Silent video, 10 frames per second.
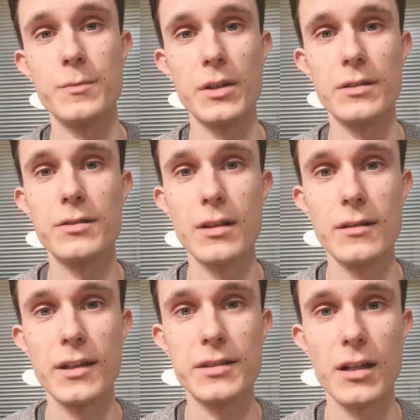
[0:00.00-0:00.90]
but it still
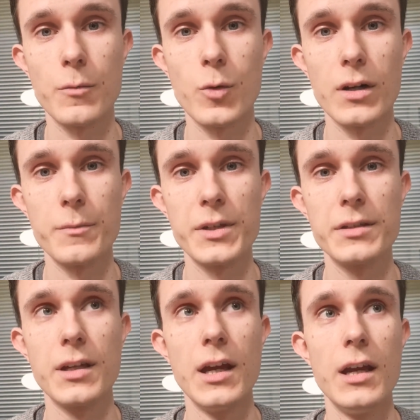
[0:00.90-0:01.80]
does help quite a
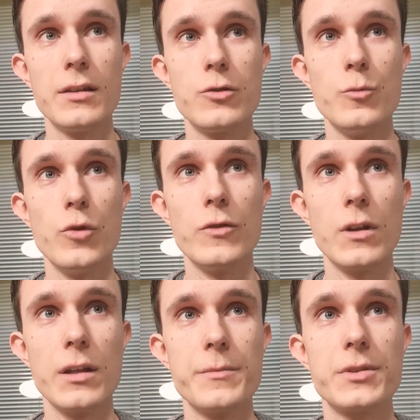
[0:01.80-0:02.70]
bit to move the
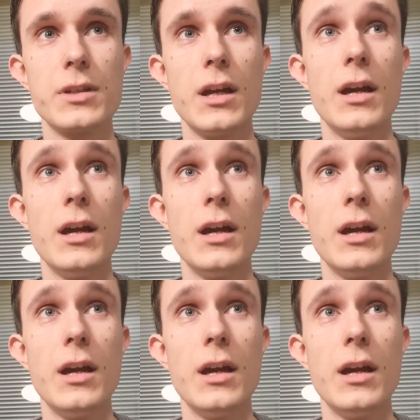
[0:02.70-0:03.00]
lips.